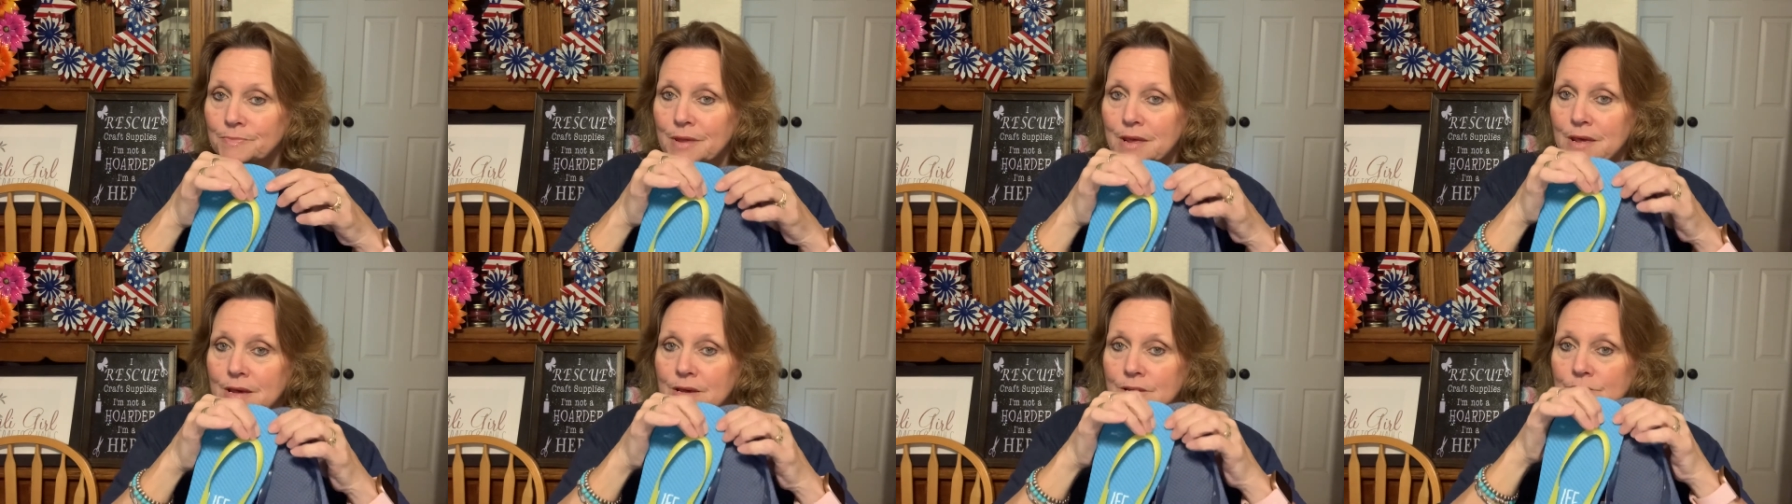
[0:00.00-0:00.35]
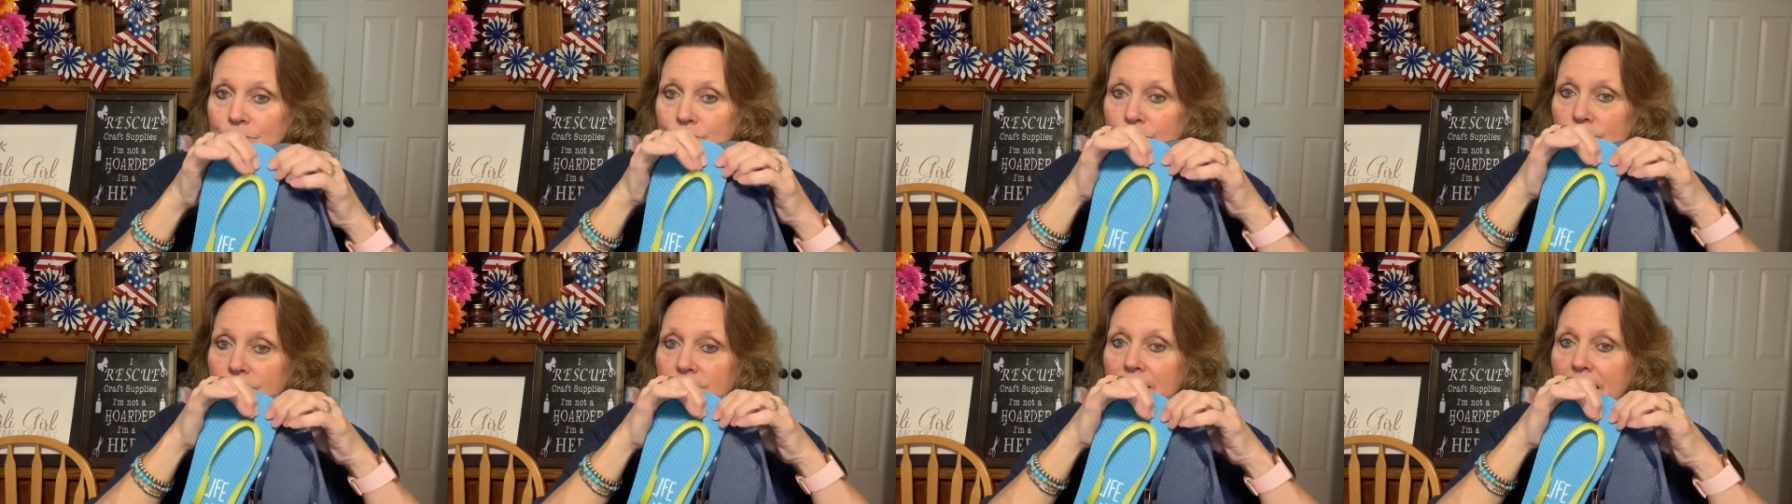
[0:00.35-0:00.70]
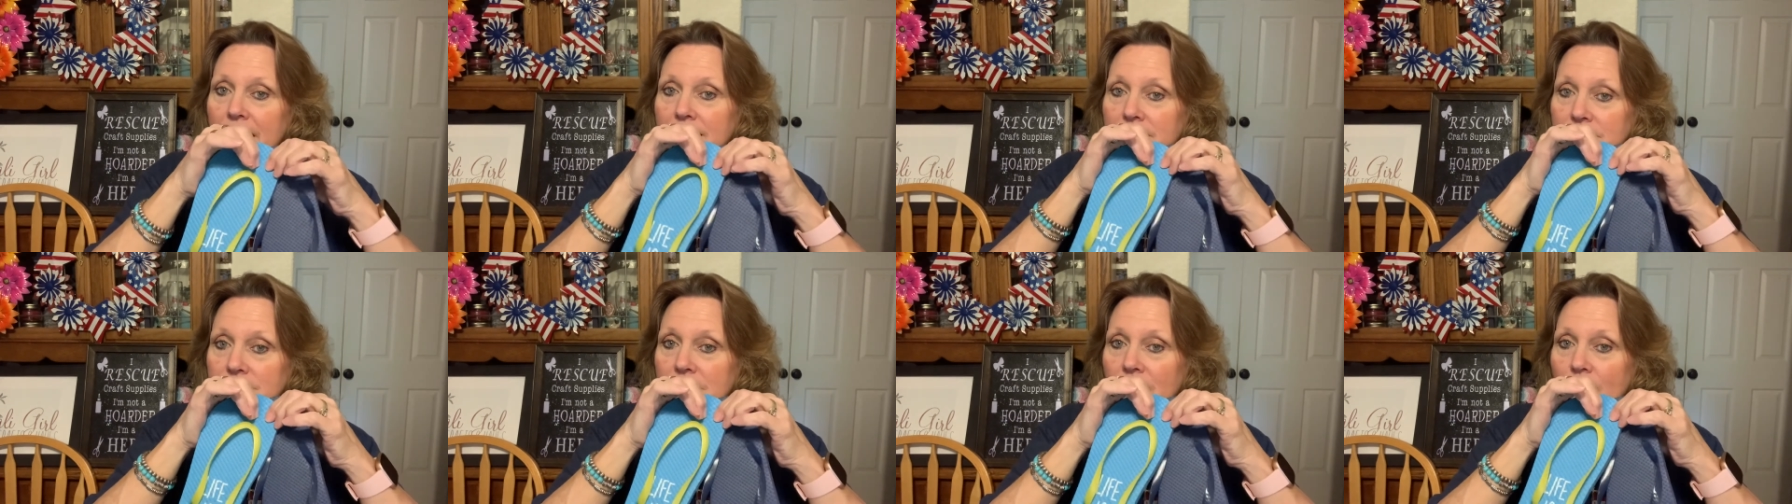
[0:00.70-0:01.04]
So
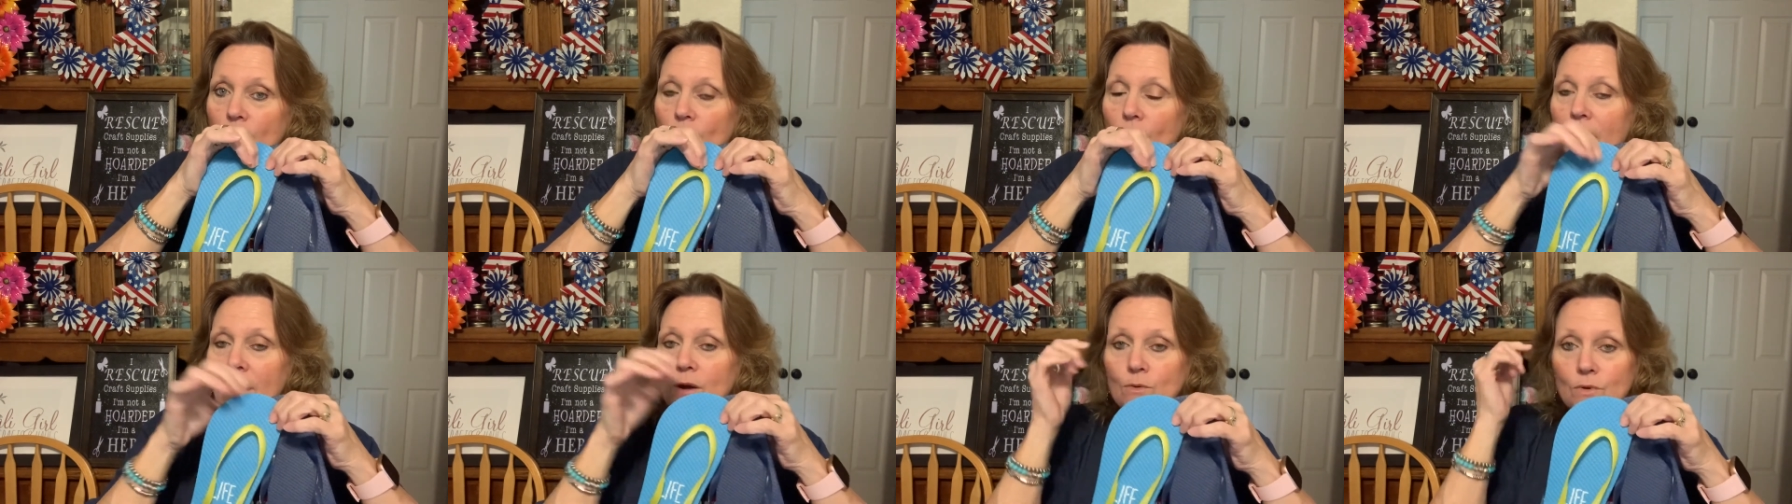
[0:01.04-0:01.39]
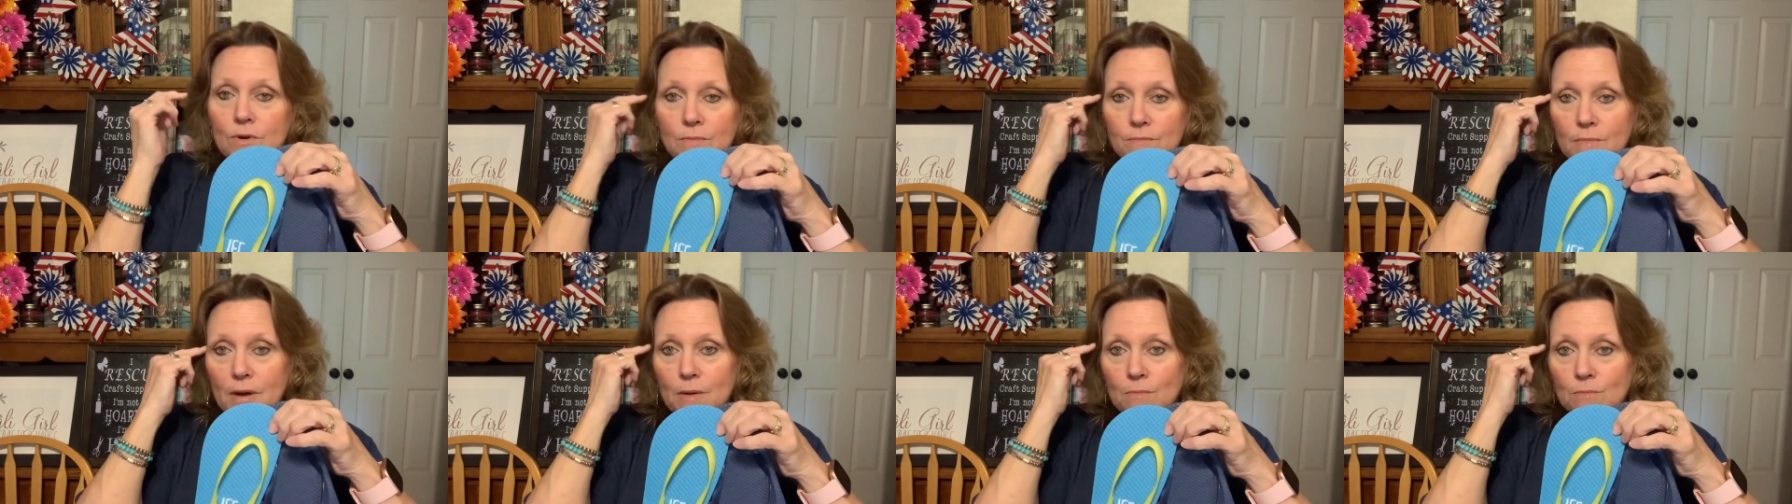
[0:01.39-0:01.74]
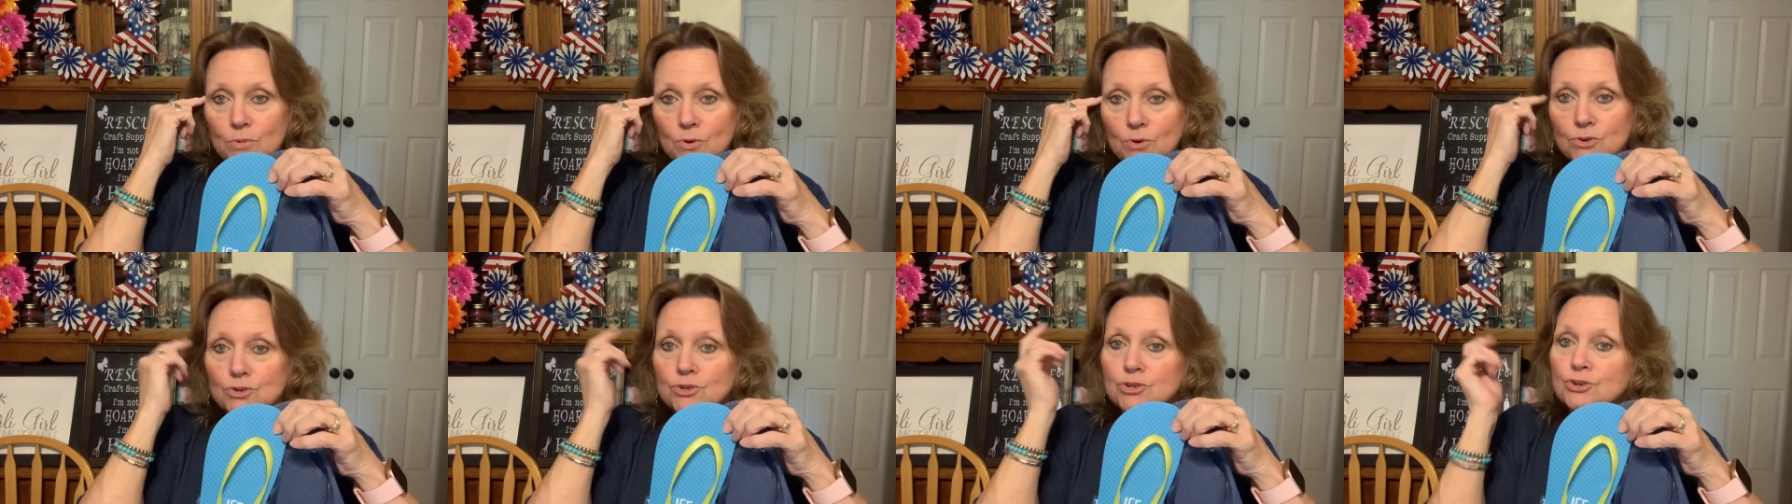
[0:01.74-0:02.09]
that's how I
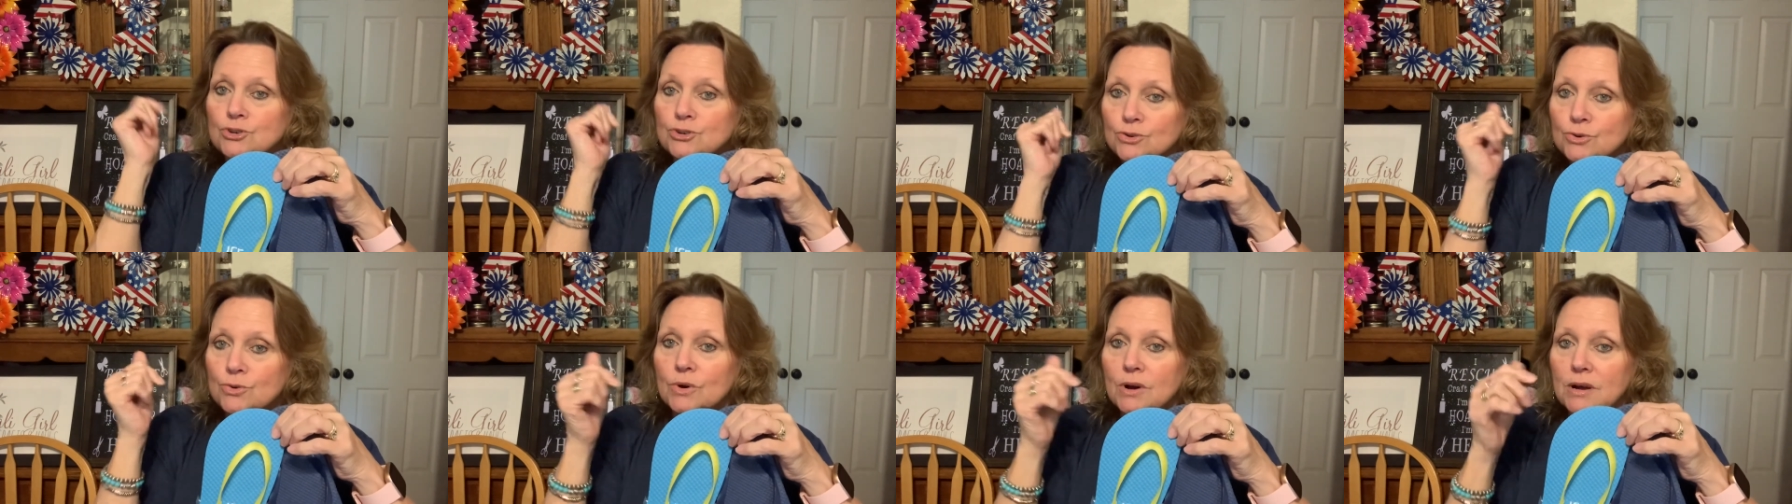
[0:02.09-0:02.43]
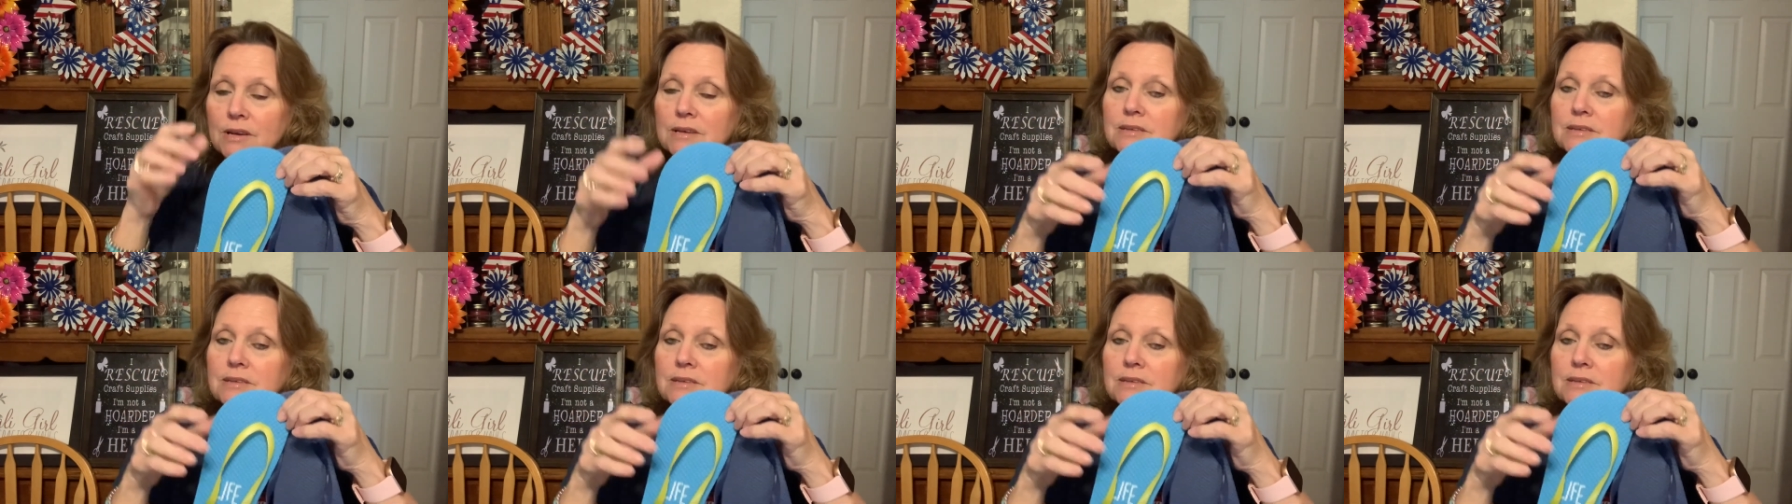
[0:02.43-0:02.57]
remember to do it,